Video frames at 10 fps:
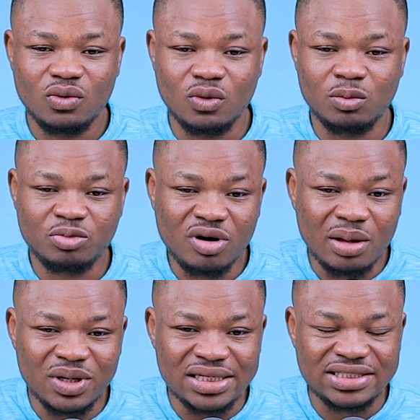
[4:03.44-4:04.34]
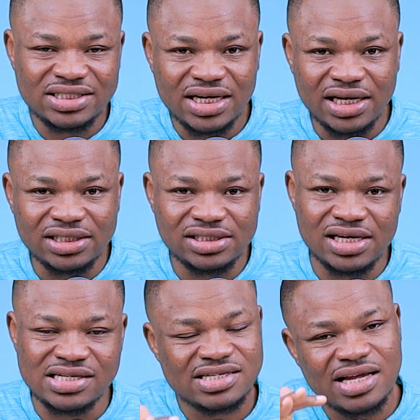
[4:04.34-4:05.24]
will probably change
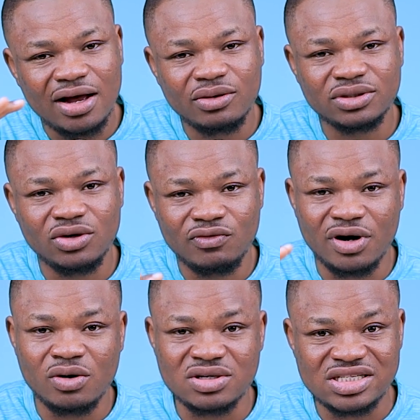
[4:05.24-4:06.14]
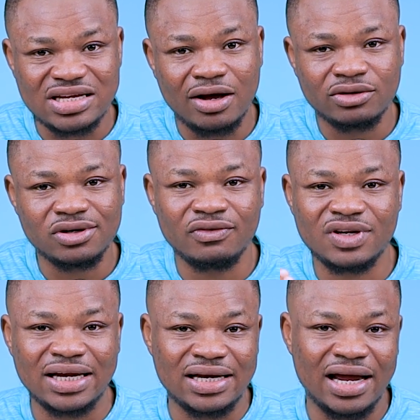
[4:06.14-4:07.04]
the sound, the overall sound of
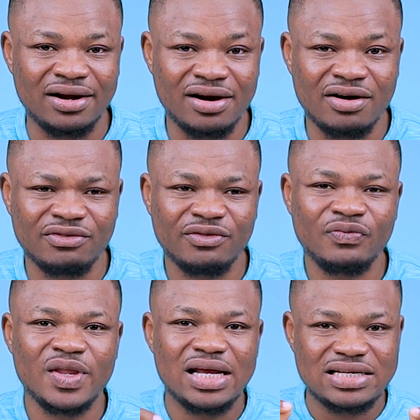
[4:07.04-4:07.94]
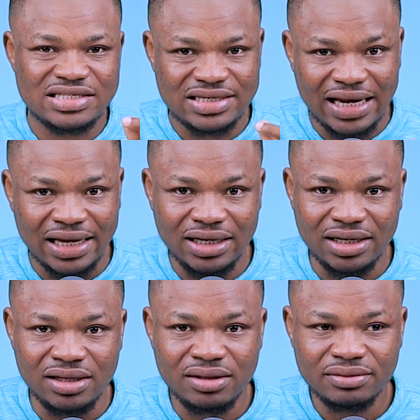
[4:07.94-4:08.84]
that digraph
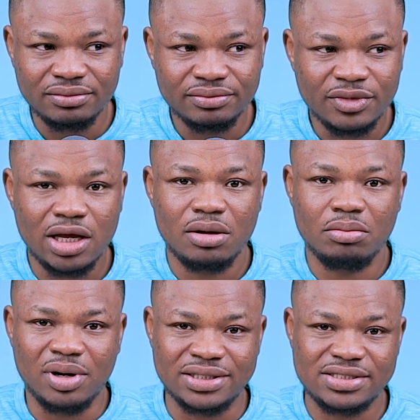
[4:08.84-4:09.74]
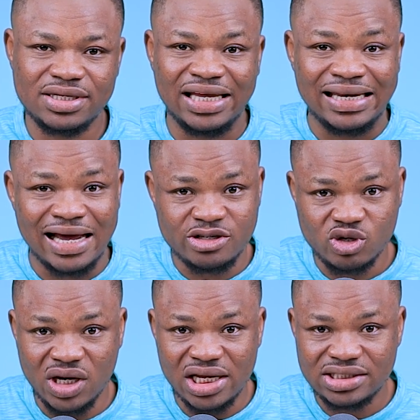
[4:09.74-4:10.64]
slightly, but in
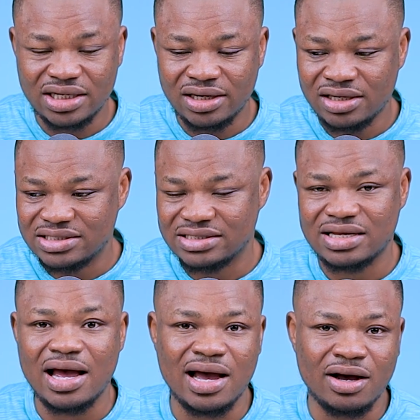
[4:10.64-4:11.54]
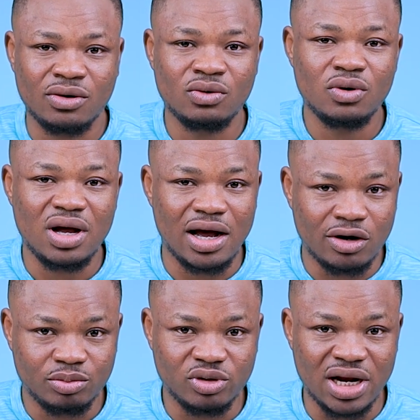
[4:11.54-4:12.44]
isolation, this is how
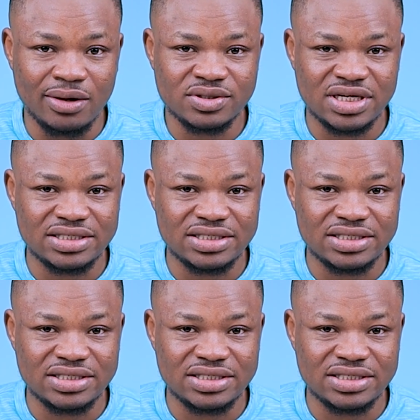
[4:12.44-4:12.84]
I'll pronounce